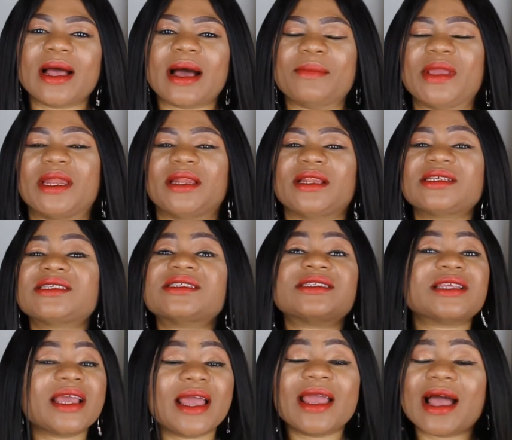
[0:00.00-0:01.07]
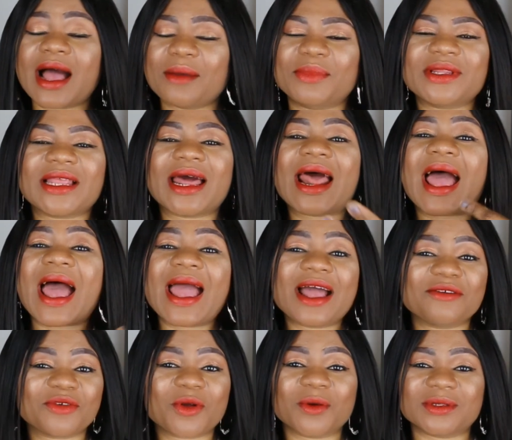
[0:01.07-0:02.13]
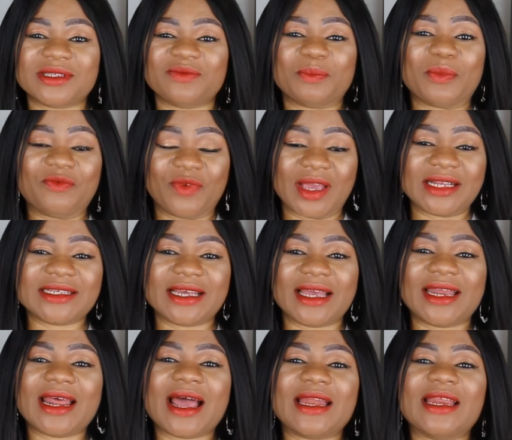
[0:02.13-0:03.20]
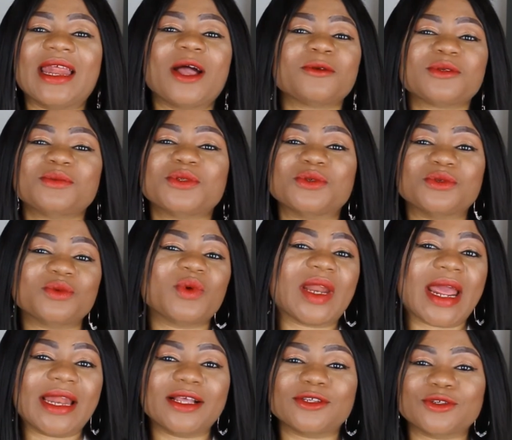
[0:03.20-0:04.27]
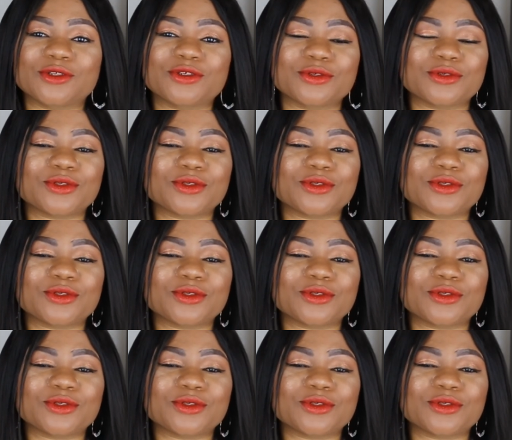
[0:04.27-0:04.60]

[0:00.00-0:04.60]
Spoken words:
I mean, this is a habit that I have cultivated and it helps me to do what I need to do.